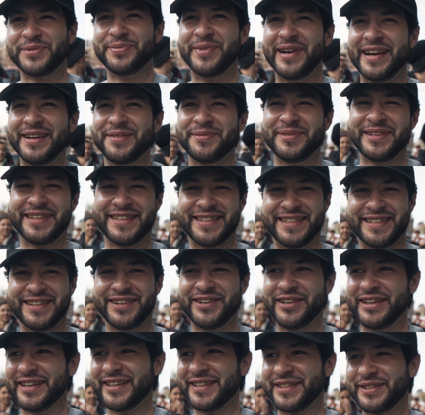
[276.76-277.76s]
reminding me of
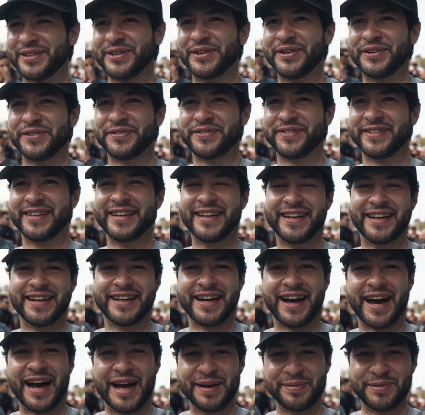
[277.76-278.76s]
series of
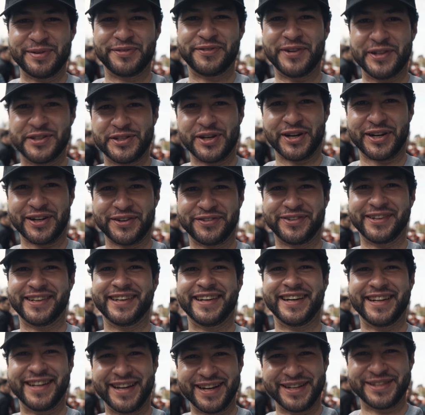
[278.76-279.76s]
I'm a photographer
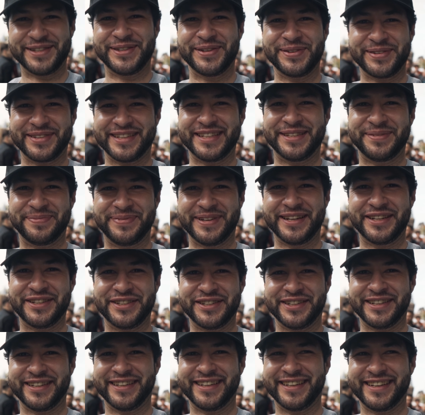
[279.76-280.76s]
and I took this
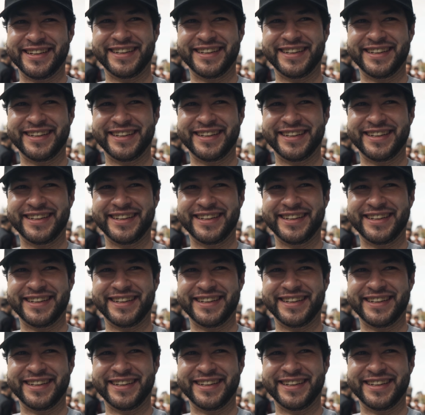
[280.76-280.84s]
picture.